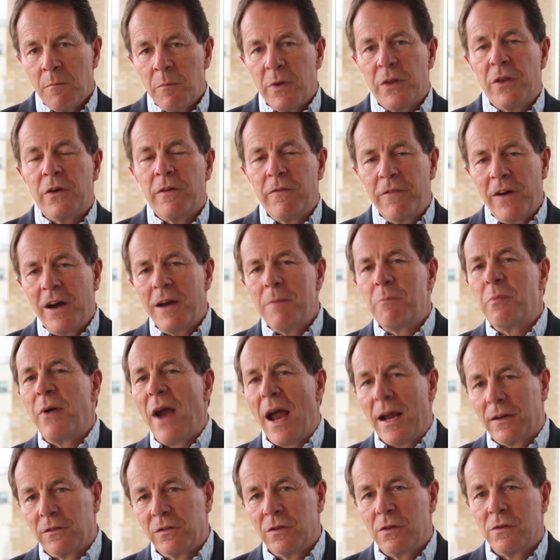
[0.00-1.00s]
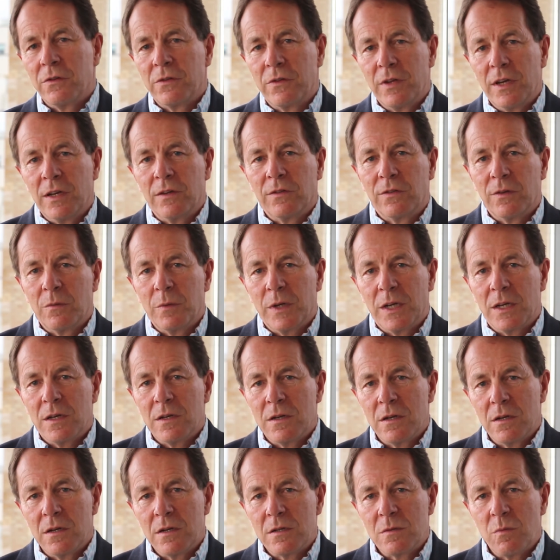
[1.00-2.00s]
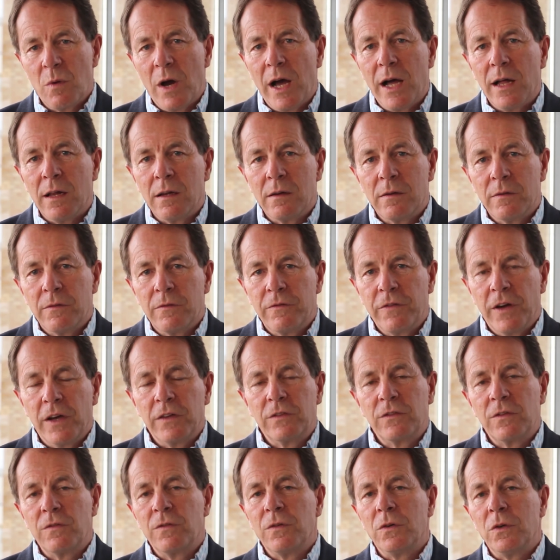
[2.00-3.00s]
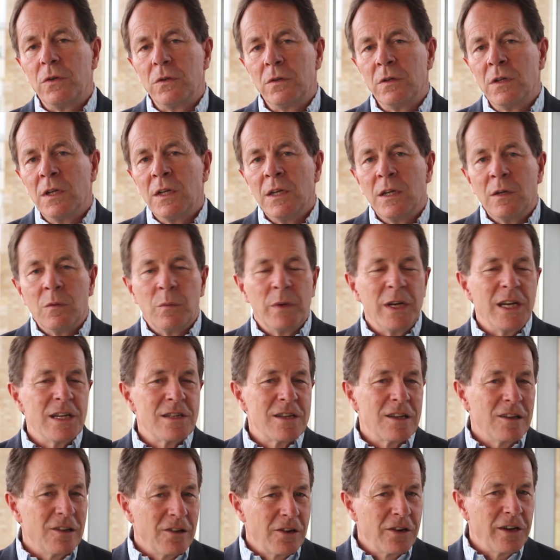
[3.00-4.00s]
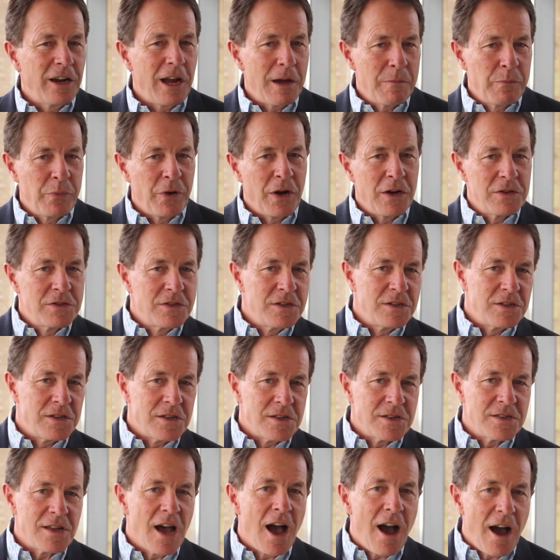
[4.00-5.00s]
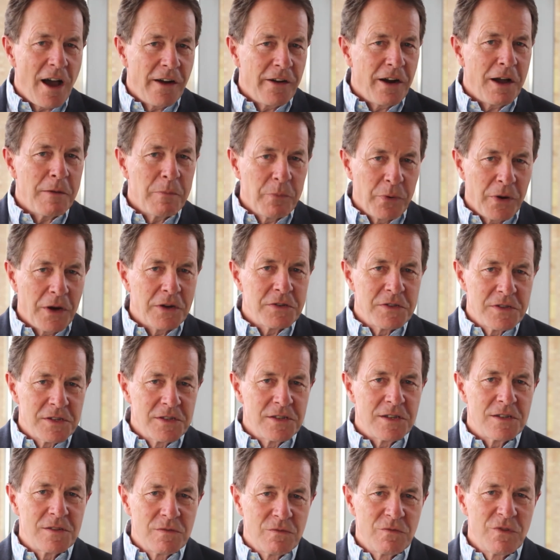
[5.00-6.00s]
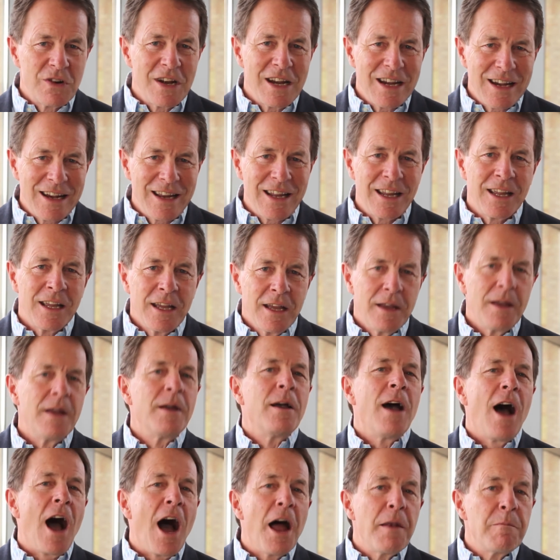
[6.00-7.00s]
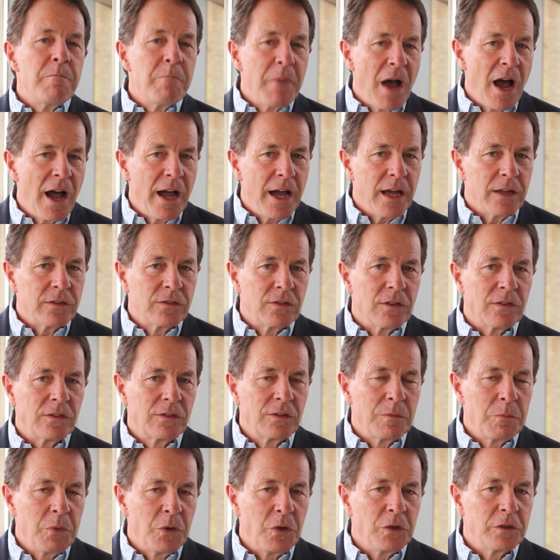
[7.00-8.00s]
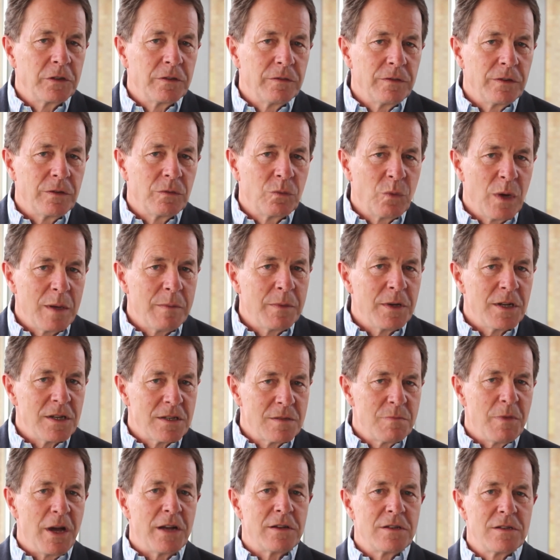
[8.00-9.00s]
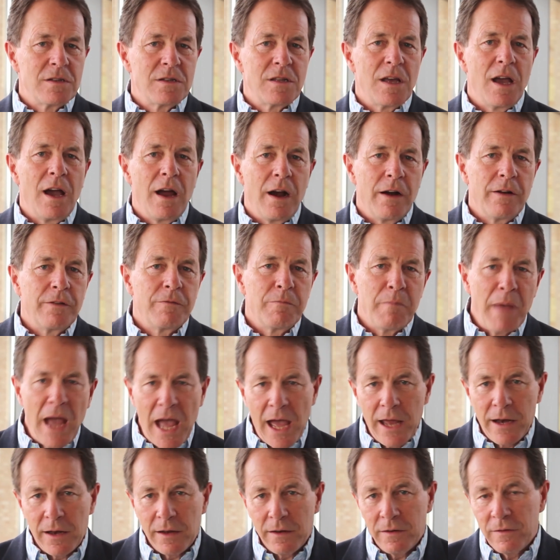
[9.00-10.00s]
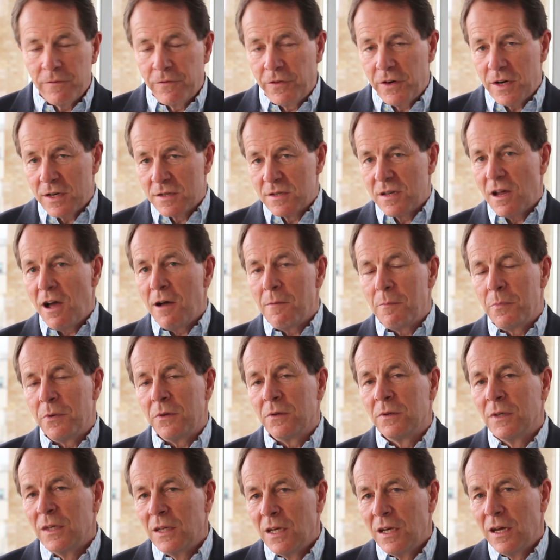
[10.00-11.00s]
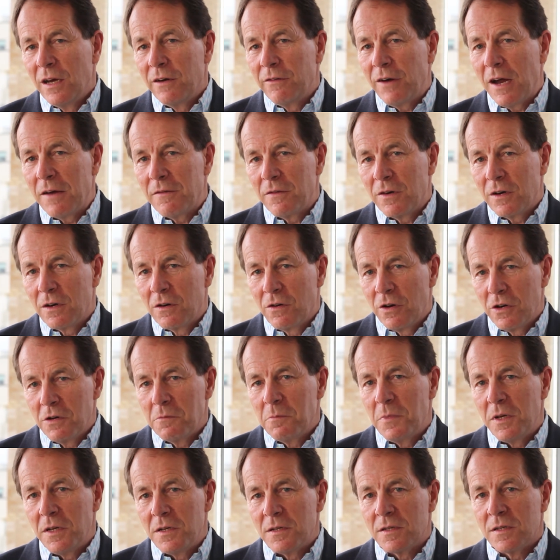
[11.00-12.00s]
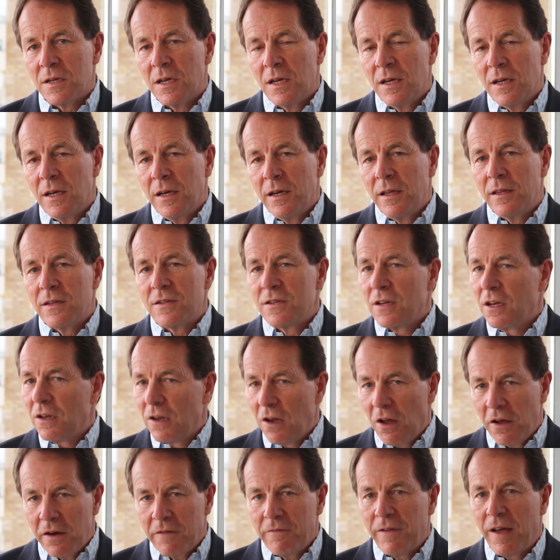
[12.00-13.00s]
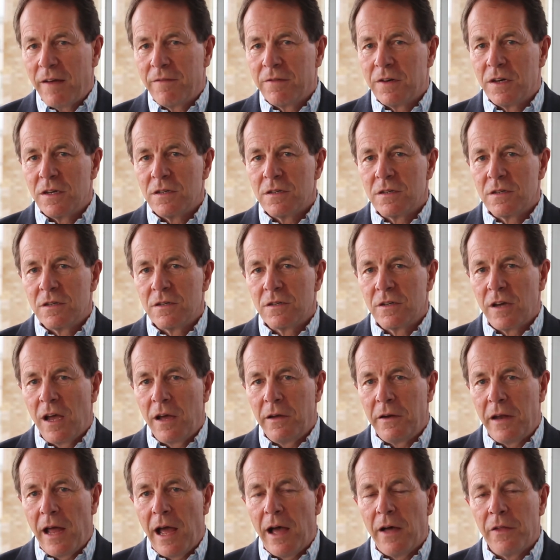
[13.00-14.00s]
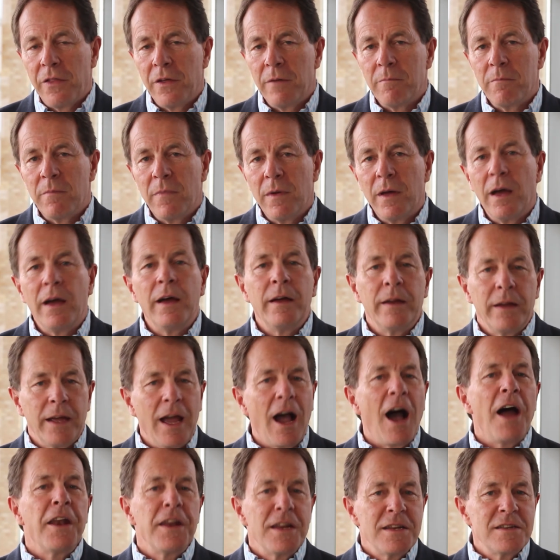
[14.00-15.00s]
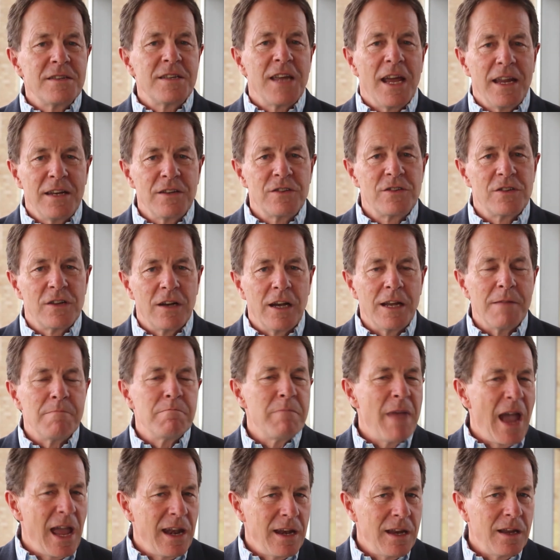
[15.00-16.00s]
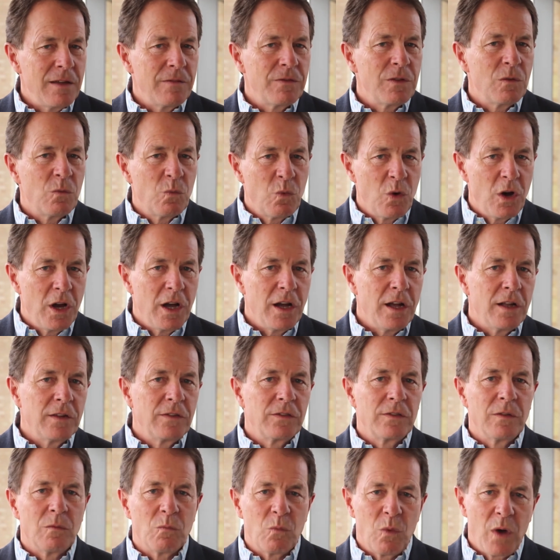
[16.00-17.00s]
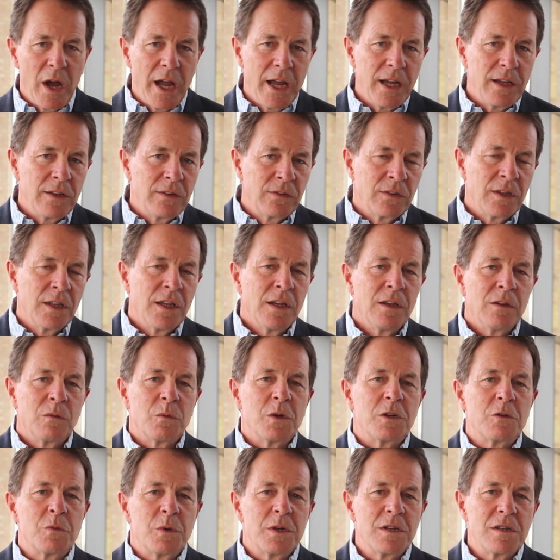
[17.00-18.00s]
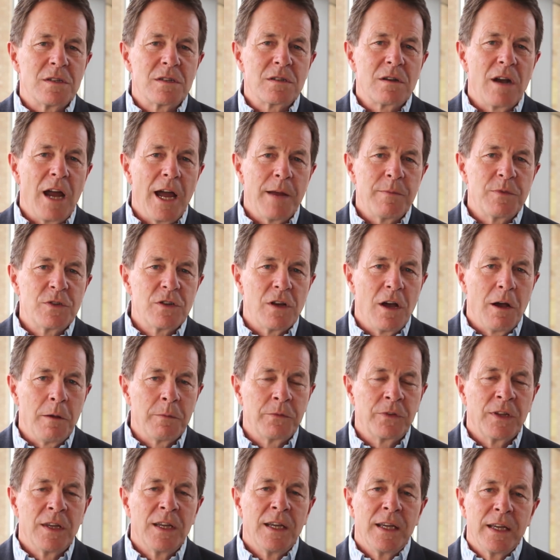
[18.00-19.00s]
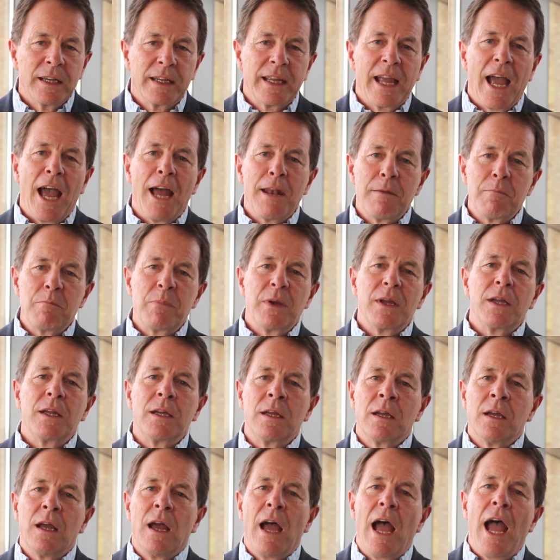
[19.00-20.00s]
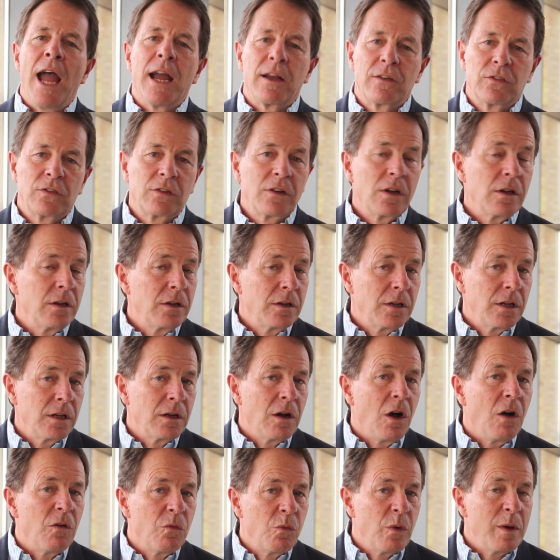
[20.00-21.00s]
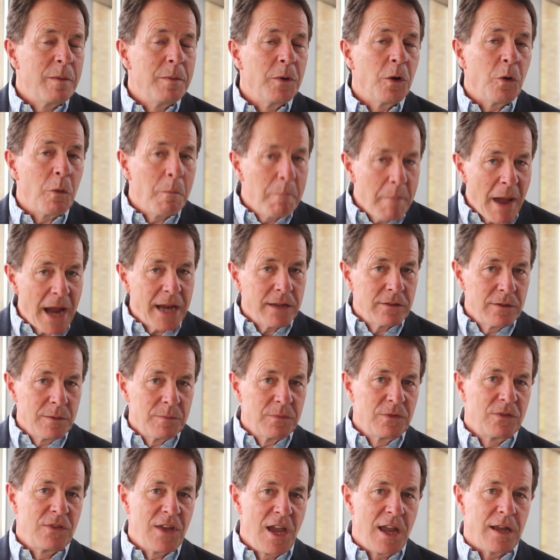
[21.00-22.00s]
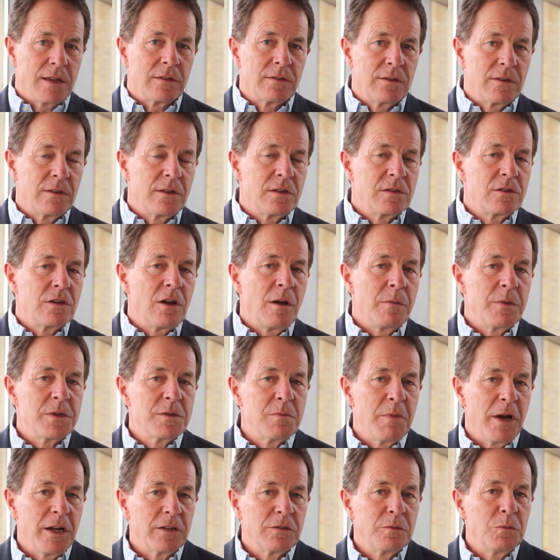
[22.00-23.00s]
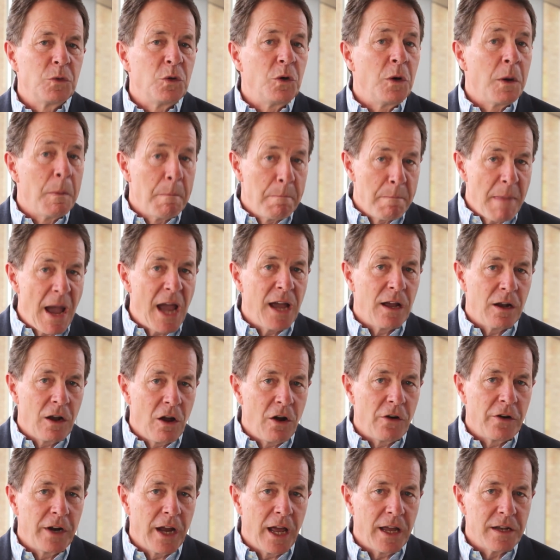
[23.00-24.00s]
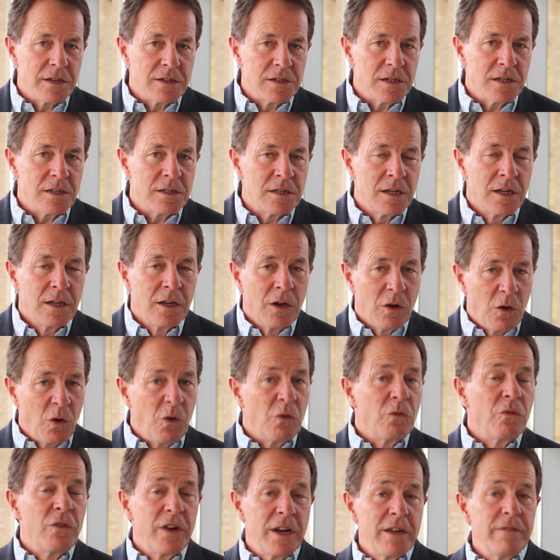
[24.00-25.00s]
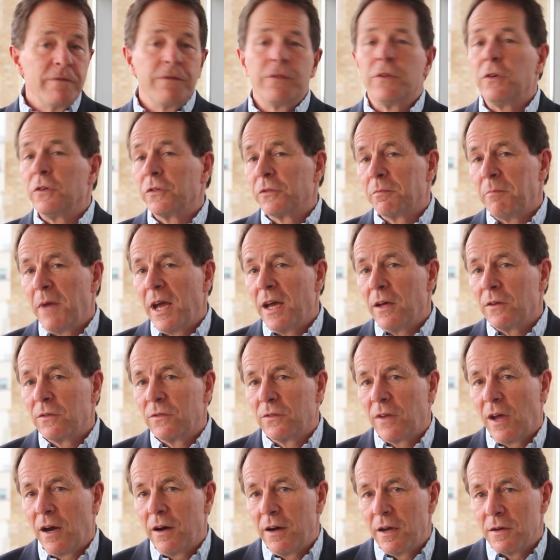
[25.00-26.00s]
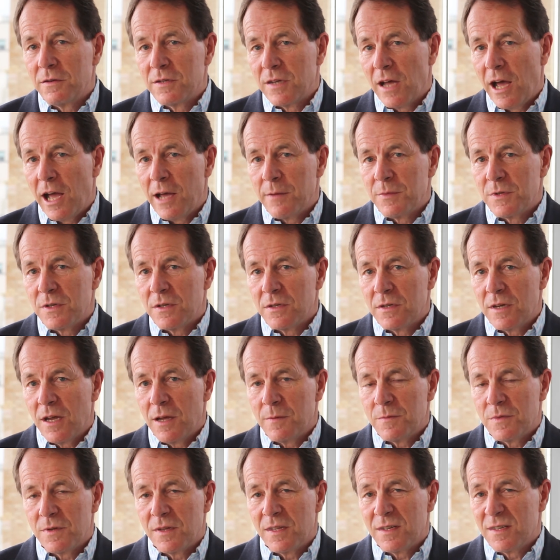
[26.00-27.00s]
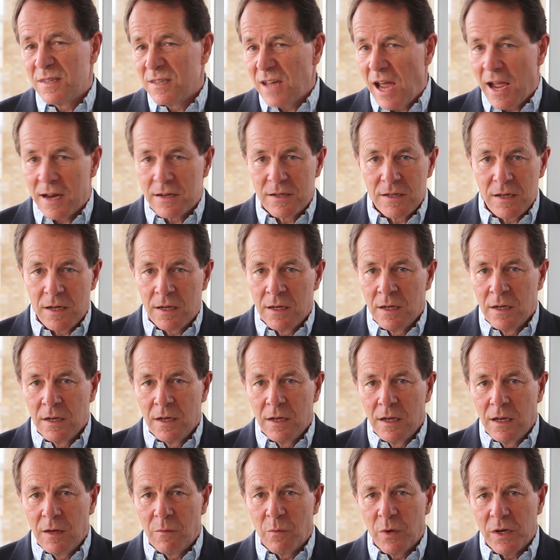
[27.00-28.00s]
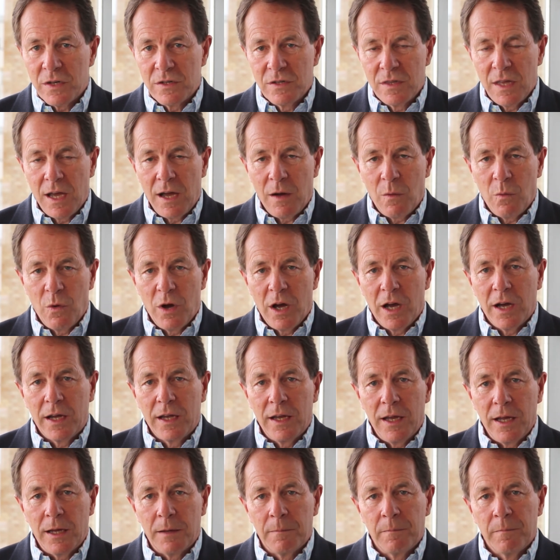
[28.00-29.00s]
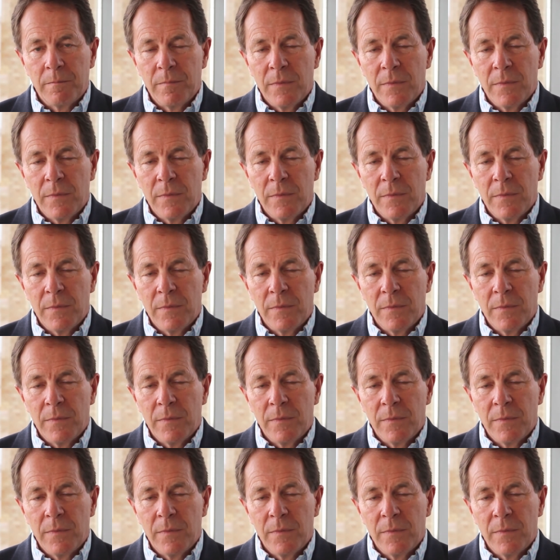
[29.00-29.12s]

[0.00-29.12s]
But there are very practical things that we can do as well. First of all, we need to look at our processes. Are our processes really unbiased and supportive of women as much as they are of men? And for example, around recruitment, and there's a lot of evidence to show now that unintentionally, many of the words and ways which we describe jobs can be excluding of women, or make them think that the job is much more male-oriented, or reinforce male stereotypes in terms of the sector in which they are working.